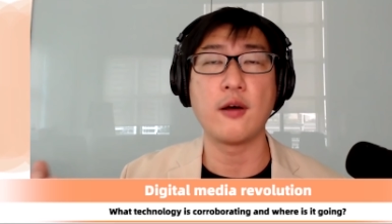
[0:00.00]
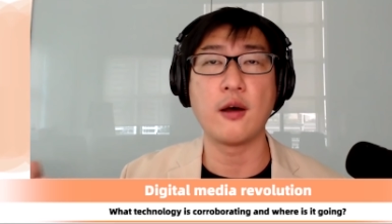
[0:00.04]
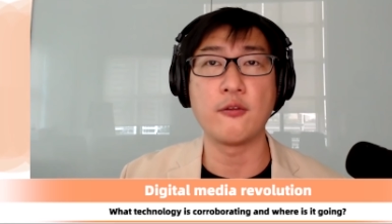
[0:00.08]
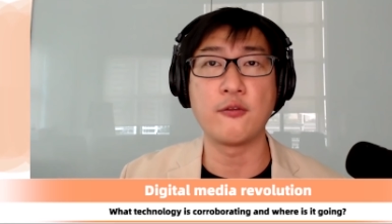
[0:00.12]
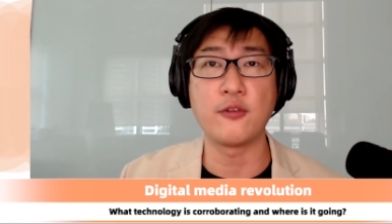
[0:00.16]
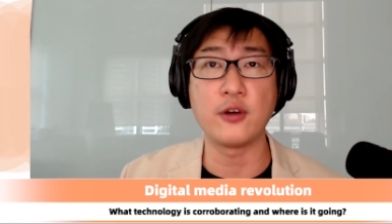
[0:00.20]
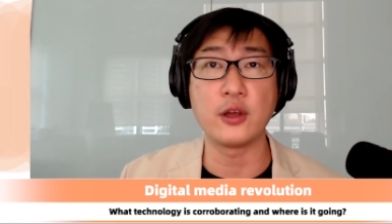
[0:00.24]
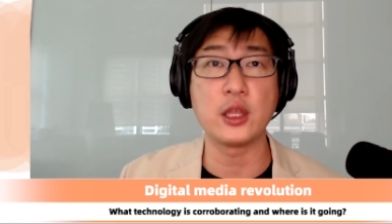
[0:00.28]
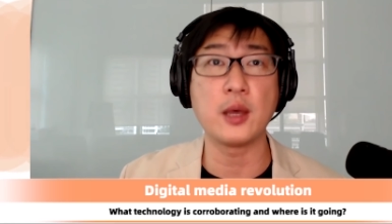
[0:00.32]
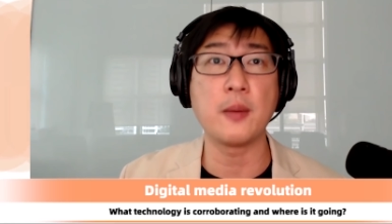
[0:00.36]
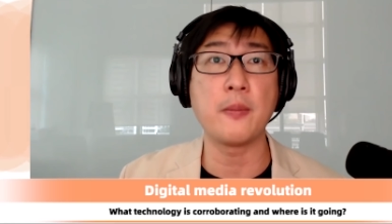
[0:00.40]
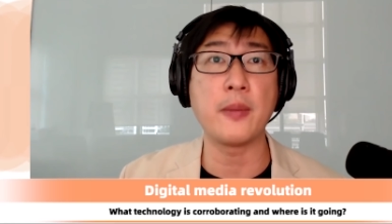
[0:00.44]

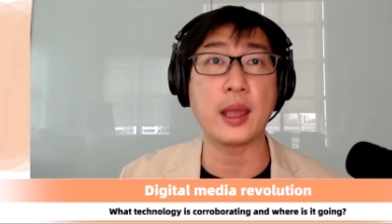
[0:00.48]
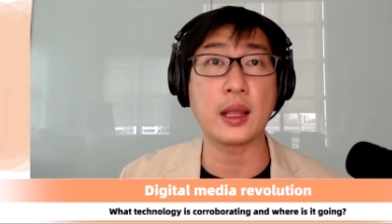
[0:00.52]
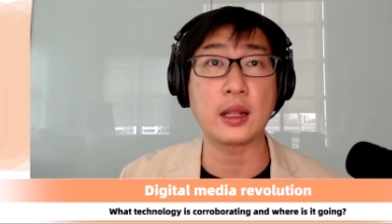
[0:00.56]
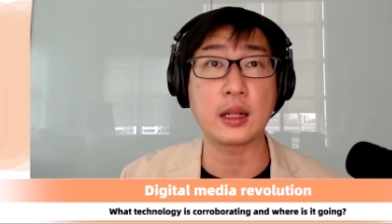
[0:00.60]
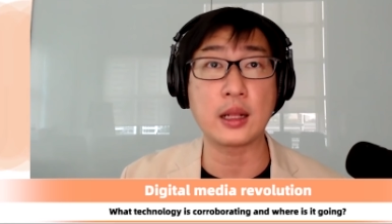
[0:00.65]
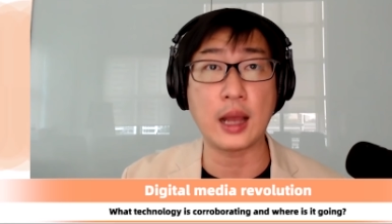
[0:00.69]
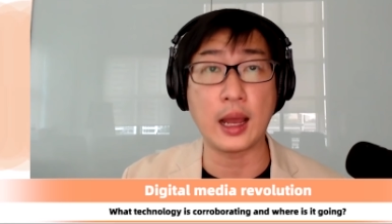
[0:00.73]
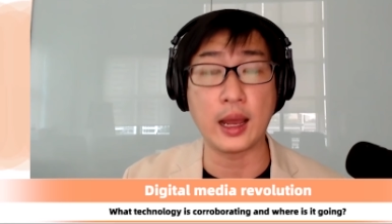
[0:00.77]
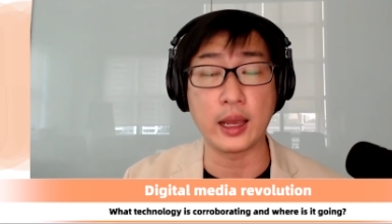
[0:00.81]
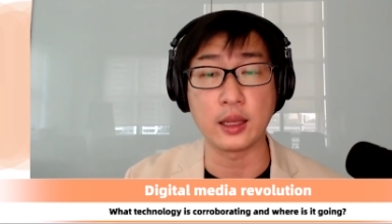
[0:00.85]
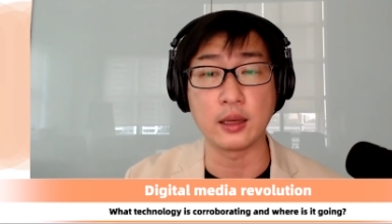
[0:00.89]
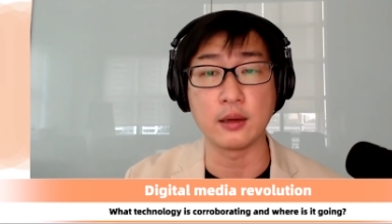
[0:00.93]
further
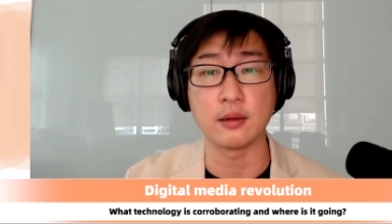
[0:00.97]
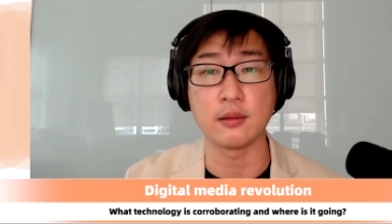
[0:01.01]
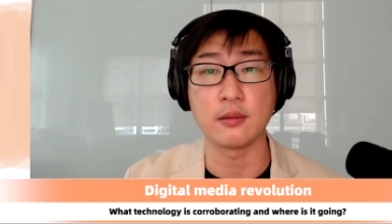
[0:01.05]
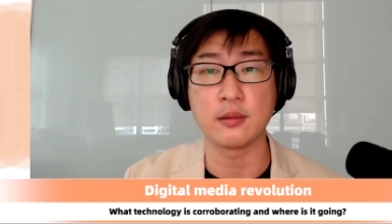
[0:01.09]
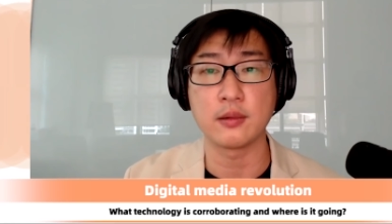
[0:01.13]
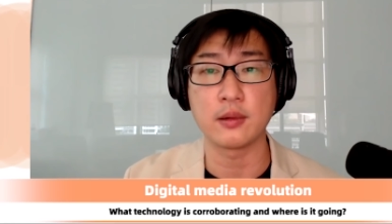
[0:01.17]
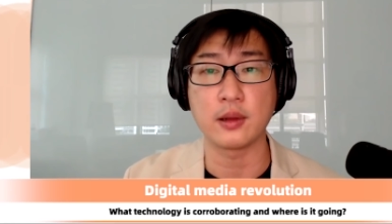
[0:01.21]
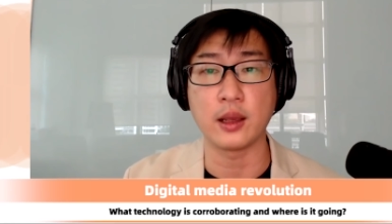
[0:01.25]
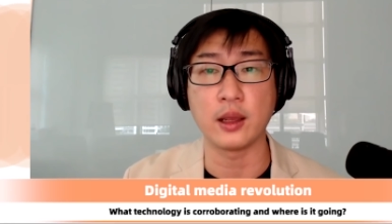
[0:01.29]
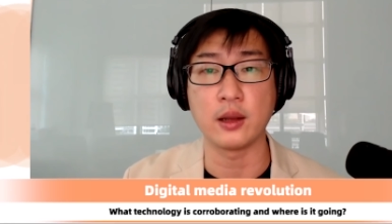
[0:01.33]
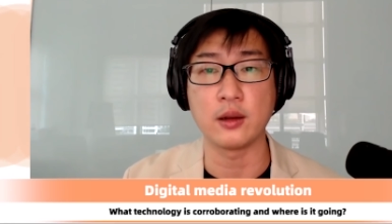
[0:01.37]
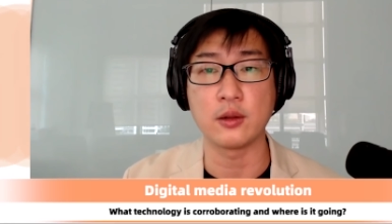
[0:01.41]
mankind
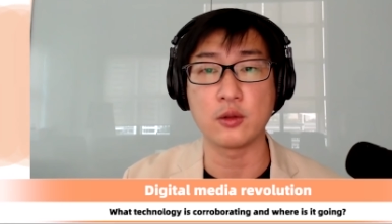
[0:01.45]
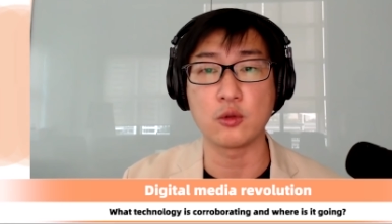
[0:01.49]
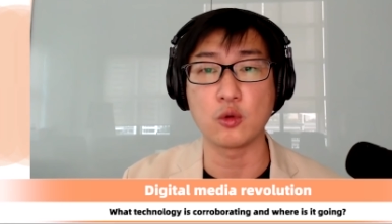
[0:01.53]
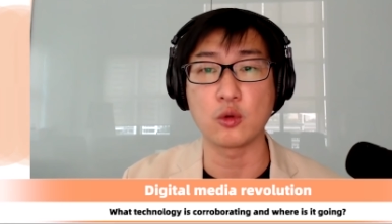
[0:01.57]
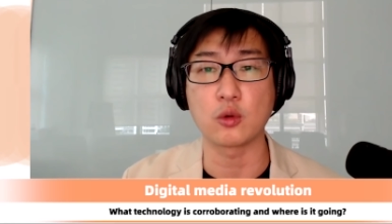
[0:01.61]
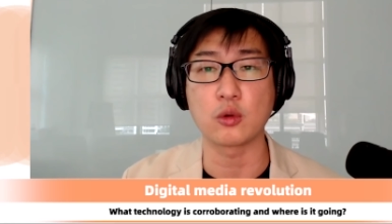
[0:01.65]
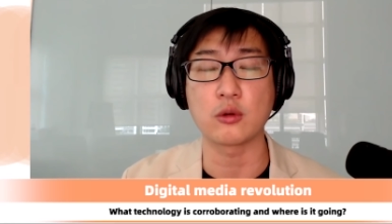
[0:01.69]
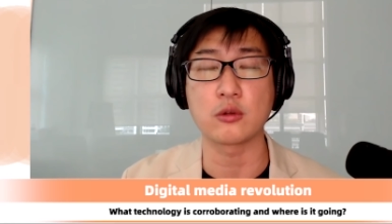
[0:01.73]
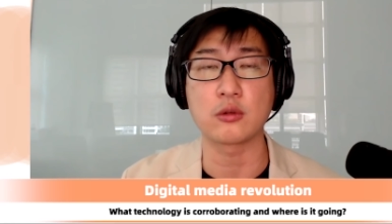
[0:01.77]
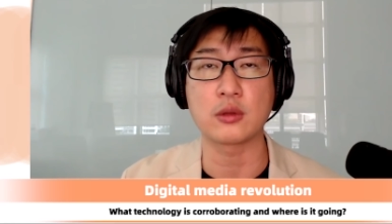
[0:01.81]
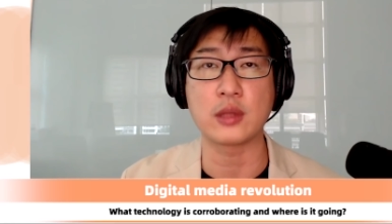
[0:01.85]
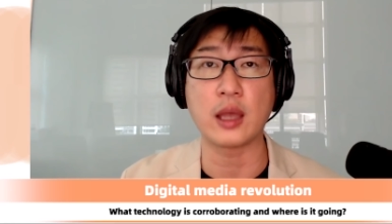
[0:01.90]
and
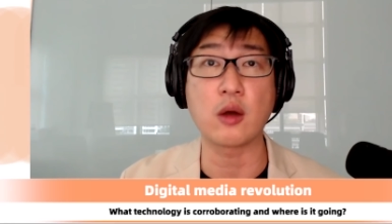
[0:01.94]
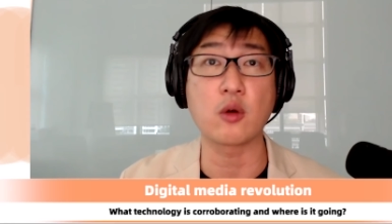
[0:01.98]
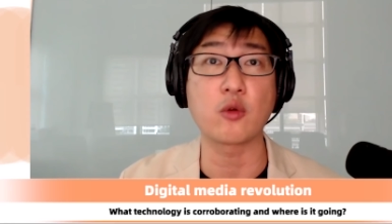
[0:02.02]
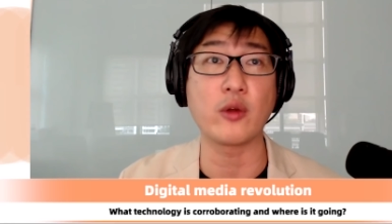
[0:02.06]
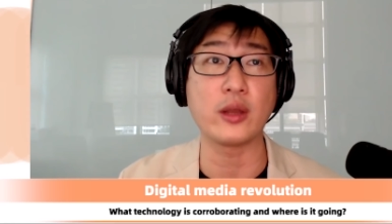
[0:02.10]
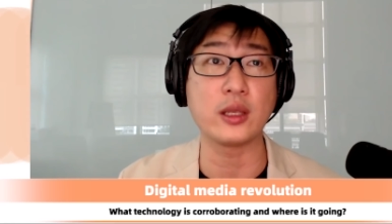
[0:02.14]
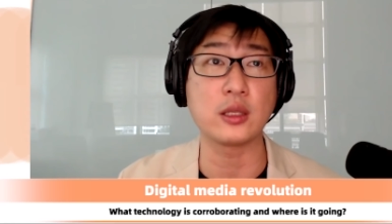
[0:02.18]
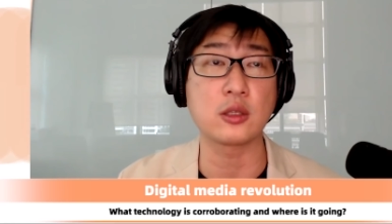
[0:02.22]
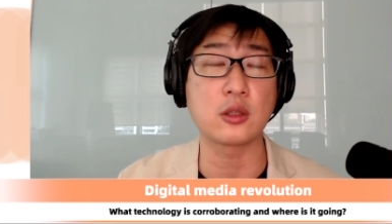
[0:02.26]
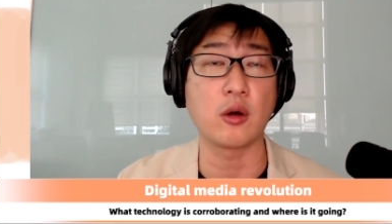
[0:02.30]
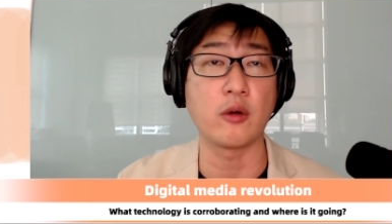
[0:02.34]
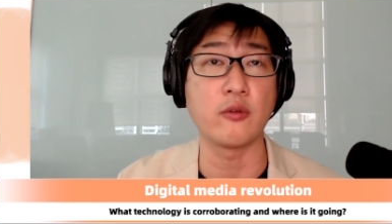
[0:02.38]
to tell
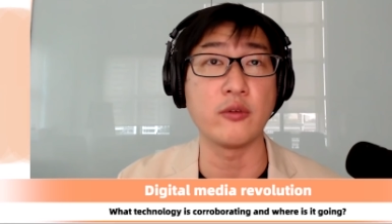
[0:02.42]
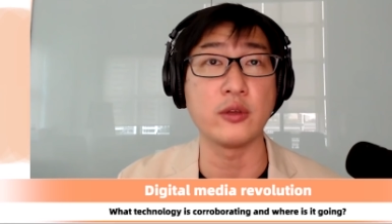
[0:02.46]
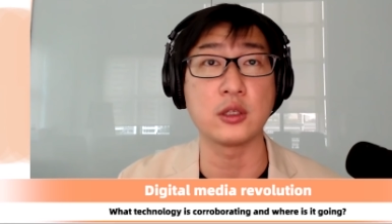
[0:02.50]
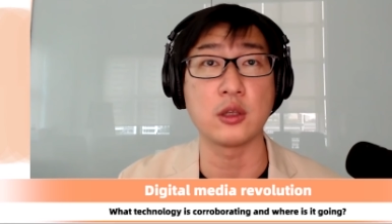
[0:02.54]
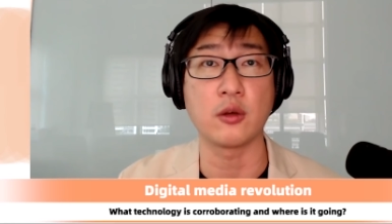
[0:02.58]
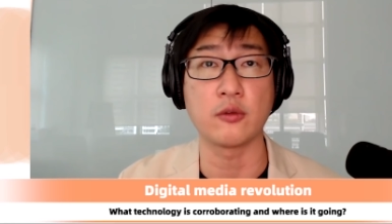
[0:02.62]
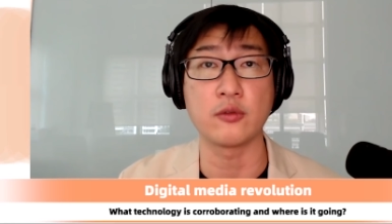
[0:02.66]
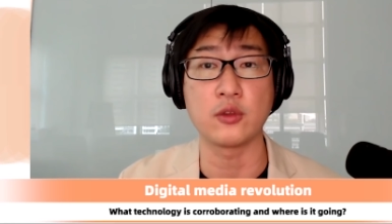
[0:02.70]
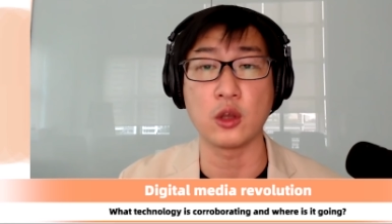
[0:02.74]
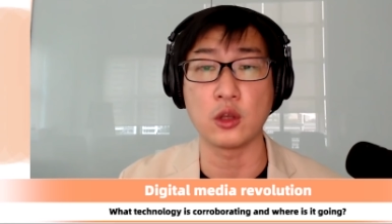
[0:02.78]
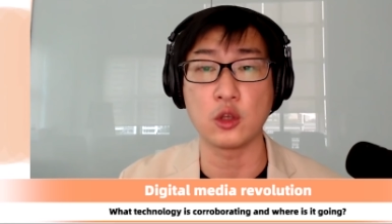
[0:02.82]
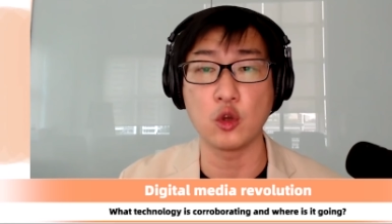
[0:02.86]
great stories
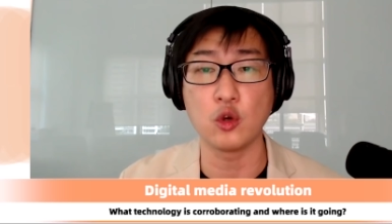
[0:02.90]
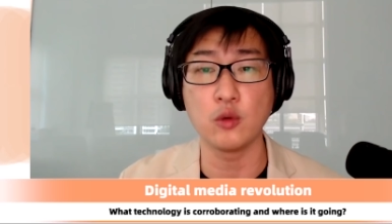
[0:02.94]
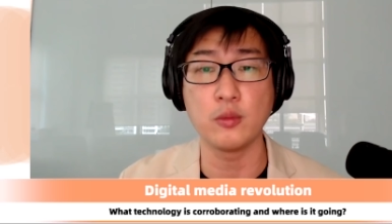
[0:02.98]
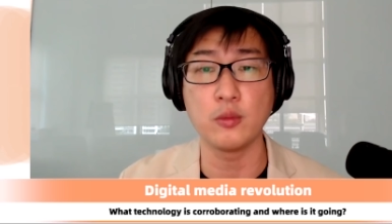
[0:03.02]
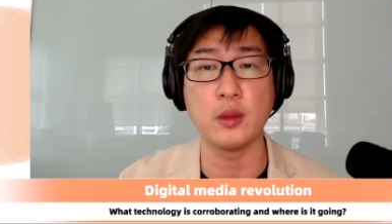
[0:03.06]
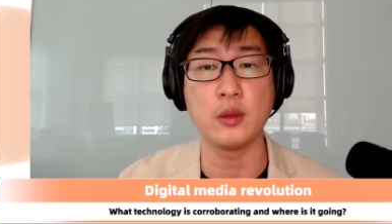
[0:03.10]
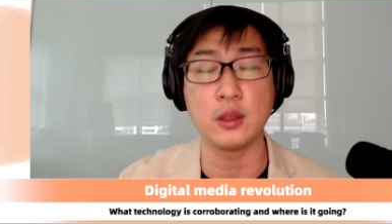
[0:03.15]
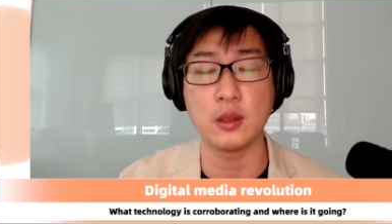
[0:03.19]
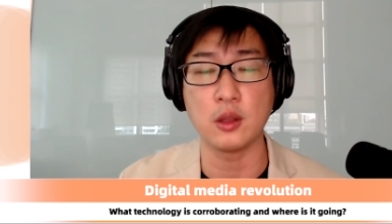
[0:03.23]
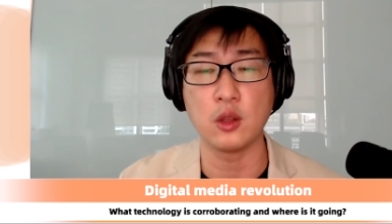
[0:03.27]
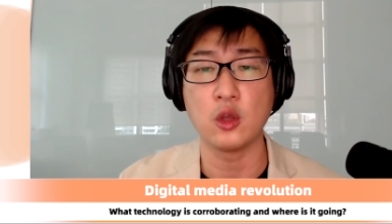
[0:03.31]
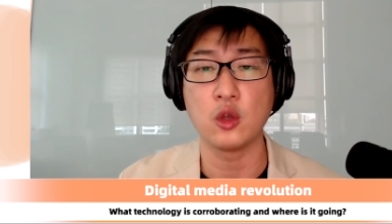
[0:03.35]
of the
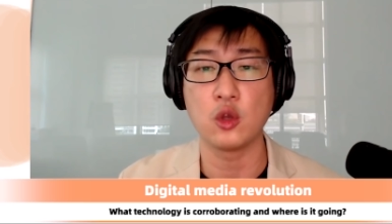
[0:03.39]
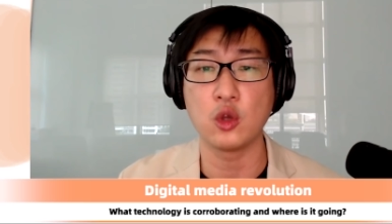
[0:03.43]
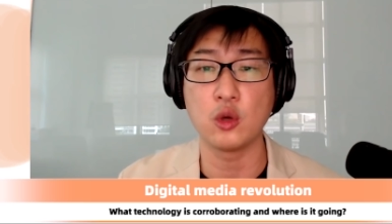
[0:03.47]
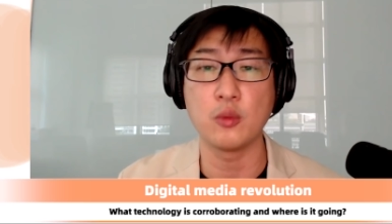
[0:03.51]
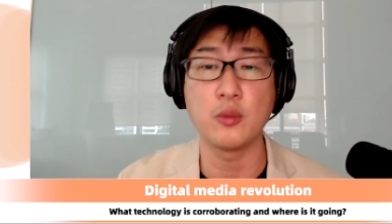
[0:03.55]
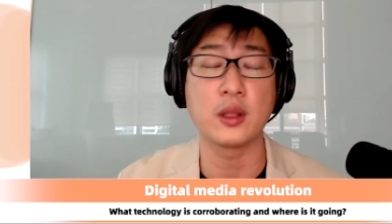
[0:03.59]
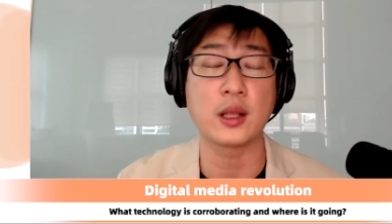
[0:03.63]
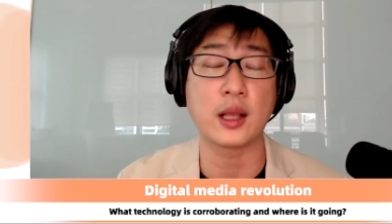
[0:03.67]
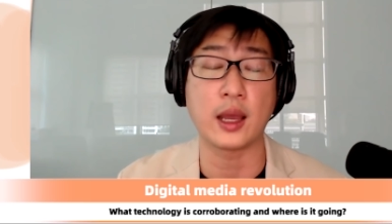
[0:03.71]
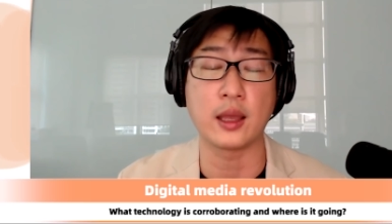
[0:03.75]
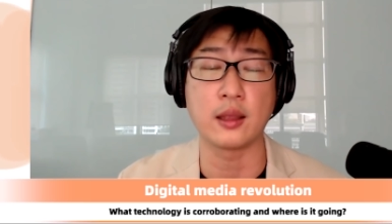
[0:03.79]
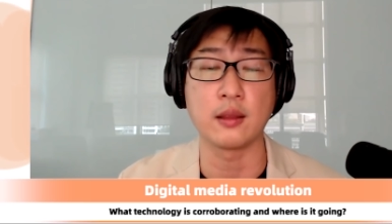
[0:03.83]
human
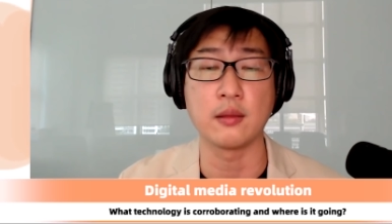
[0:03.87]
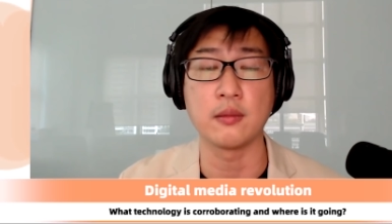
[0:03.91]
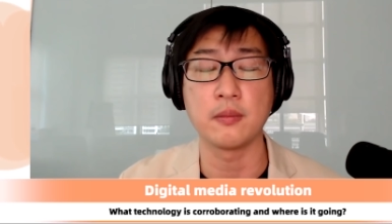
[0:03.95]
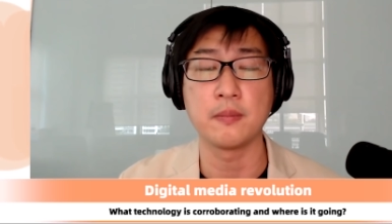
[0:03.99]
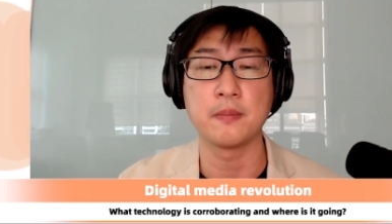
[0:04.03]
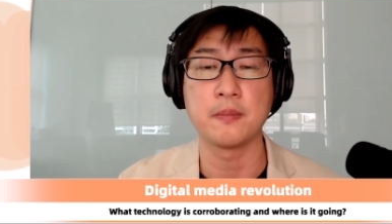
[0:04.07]
humankind.